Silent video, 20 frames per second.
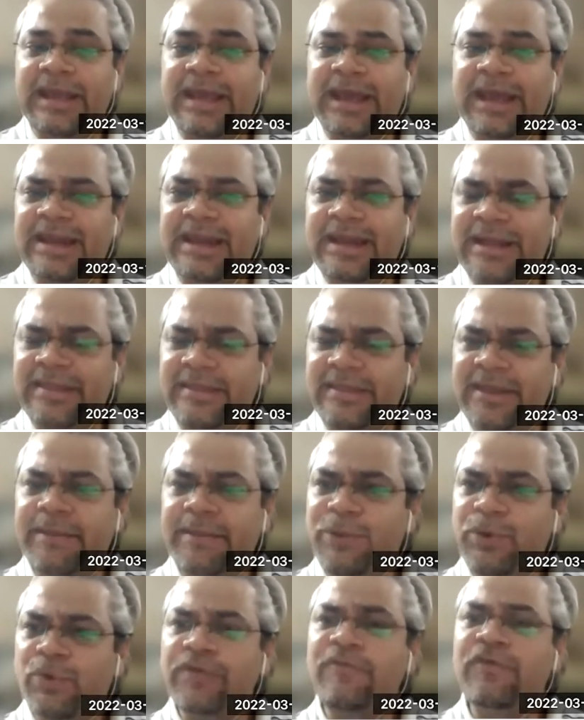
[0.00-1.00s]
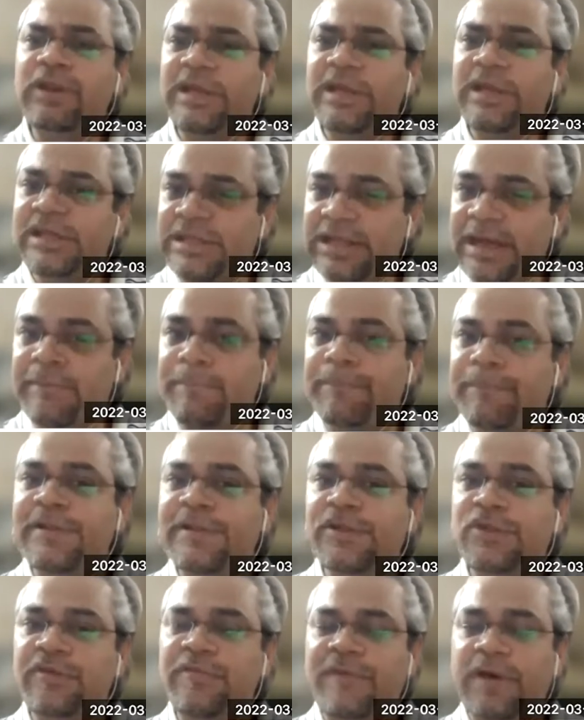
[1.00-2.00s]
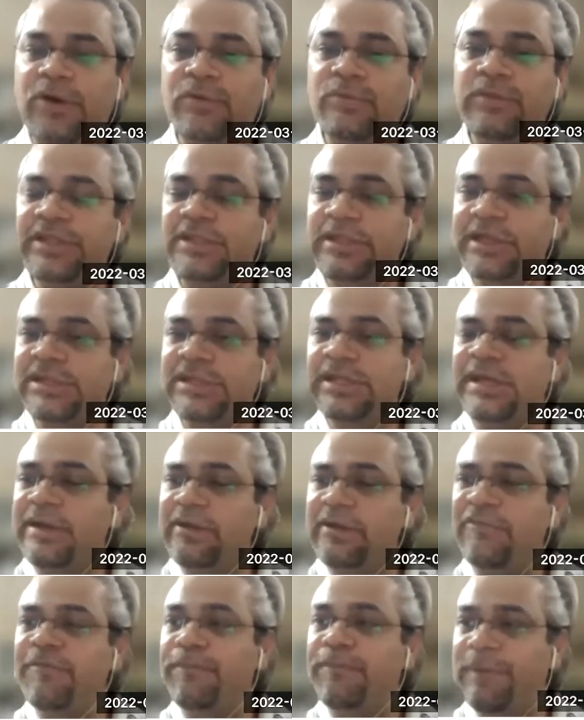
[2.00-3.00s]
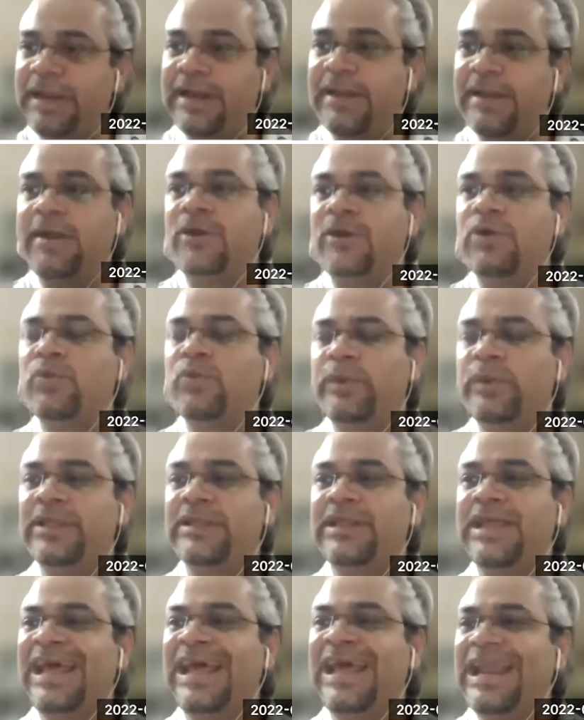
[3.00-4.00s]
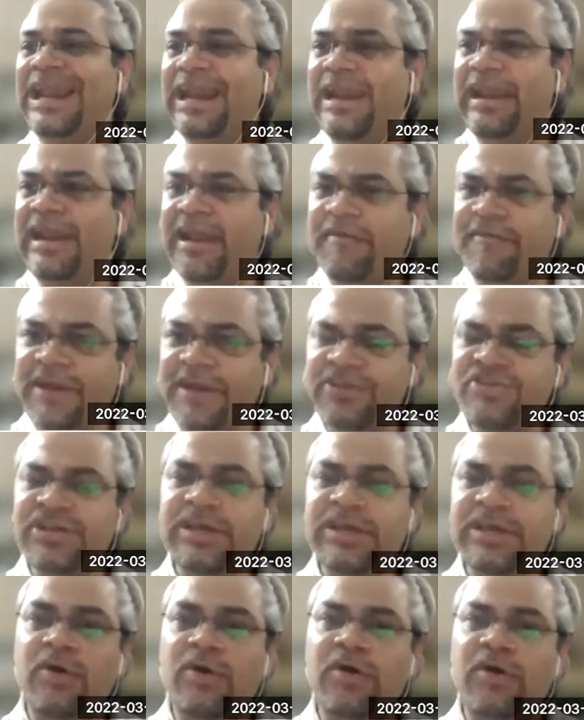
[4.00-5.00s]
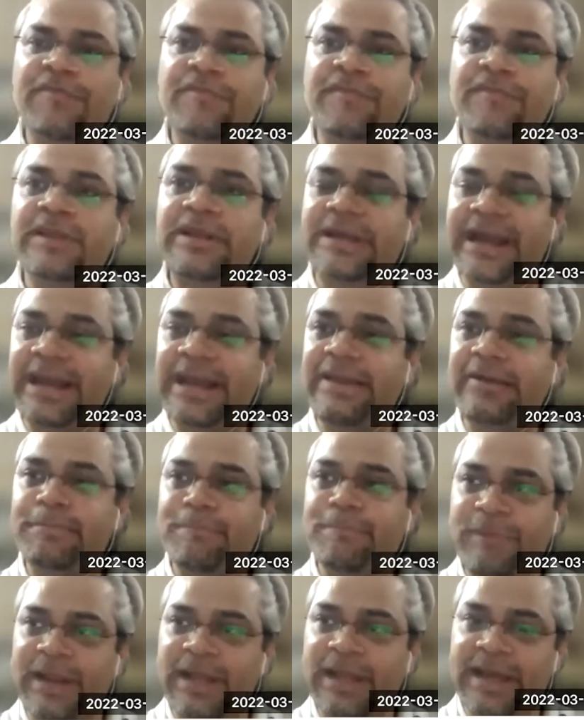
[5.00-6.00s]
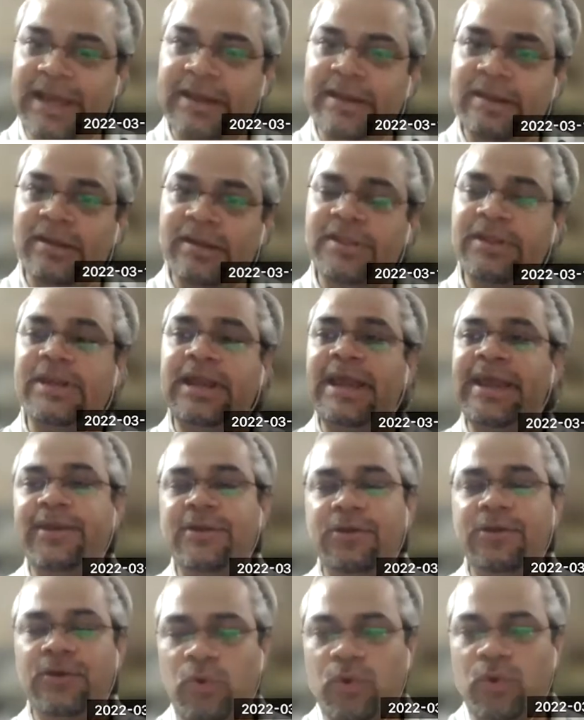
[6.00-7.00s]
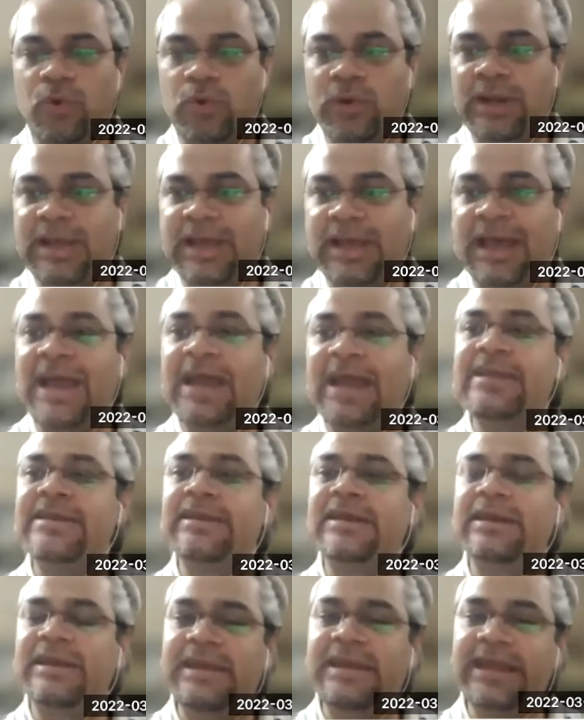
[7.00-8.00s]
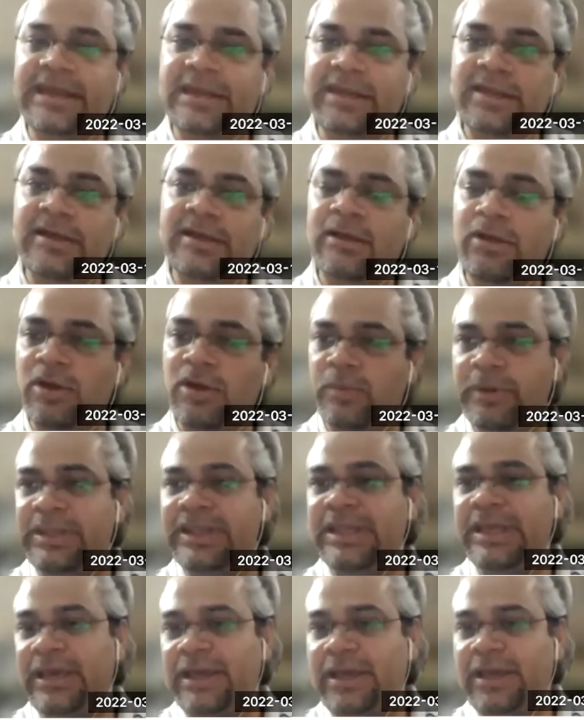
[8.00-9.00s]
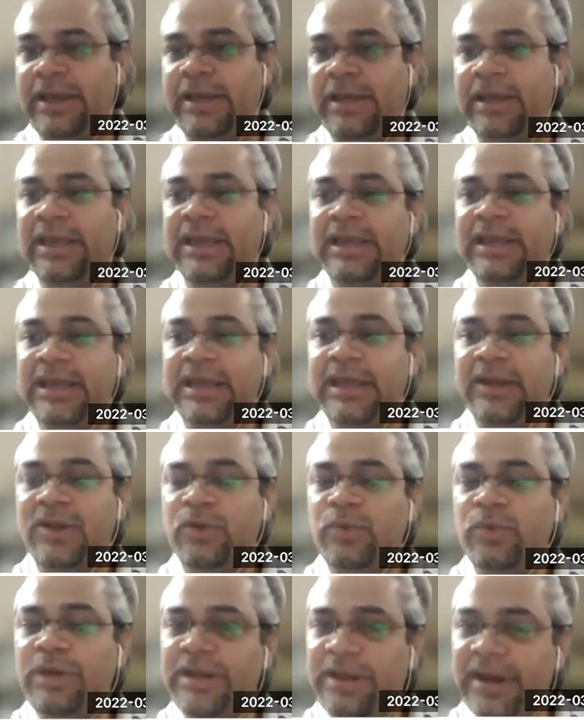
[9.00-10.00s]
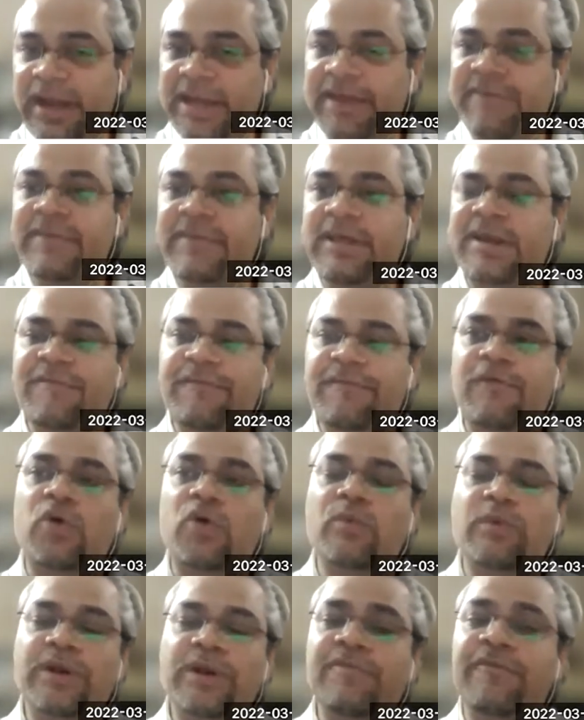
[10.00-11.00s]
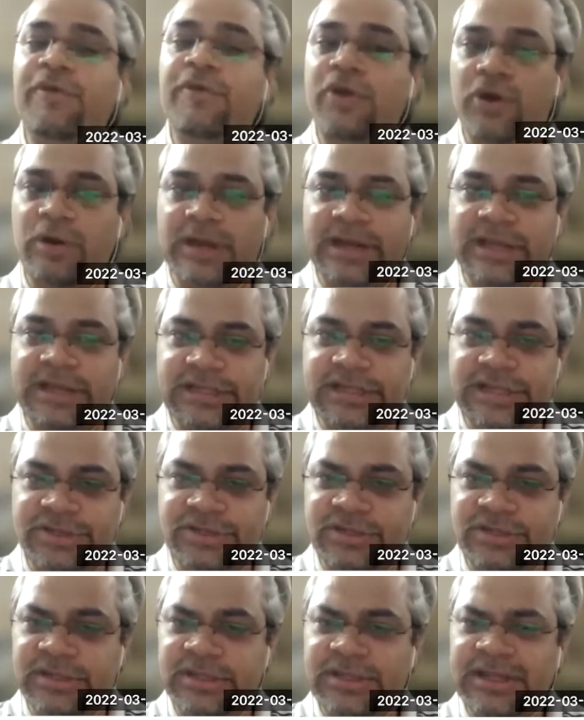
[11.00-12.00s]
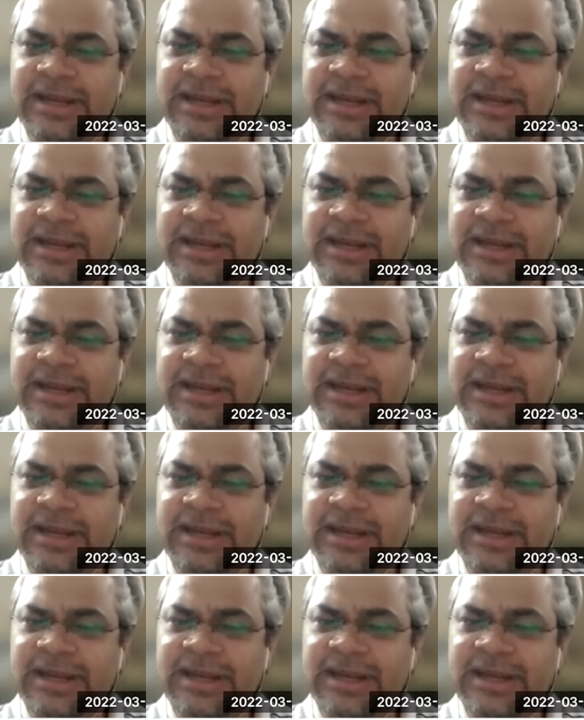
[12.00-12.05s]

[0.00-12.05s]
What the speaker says: And there are beautiful examples of how this has kind of played out with leveraging of the right plan, the right goal, and data along with AI to drive that forward for organizations.